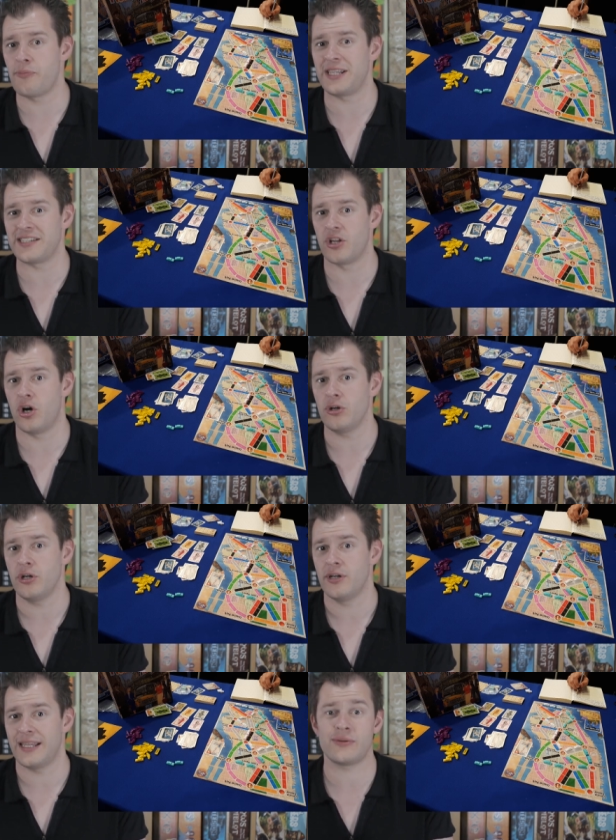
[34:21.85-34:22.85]
minutes long,
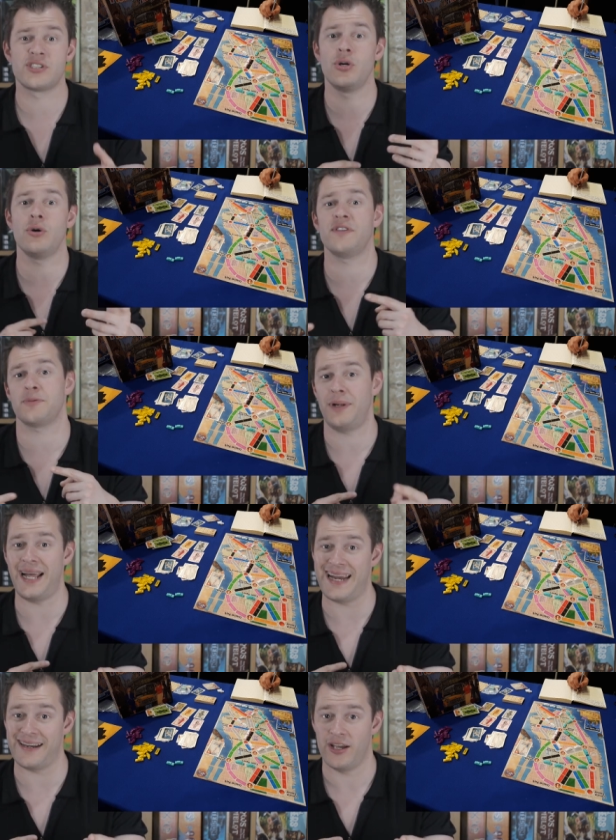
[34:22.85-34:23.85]
and that was two of us
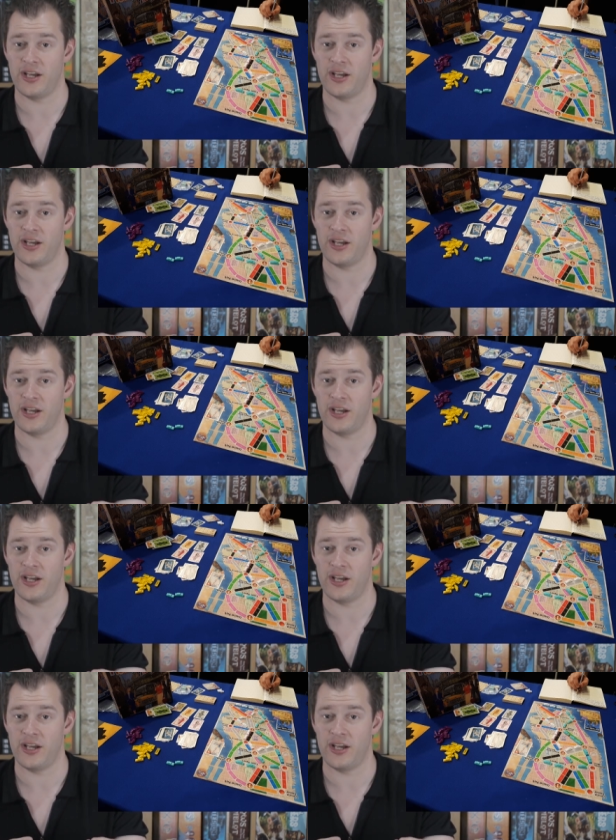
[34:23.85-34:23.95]
playing.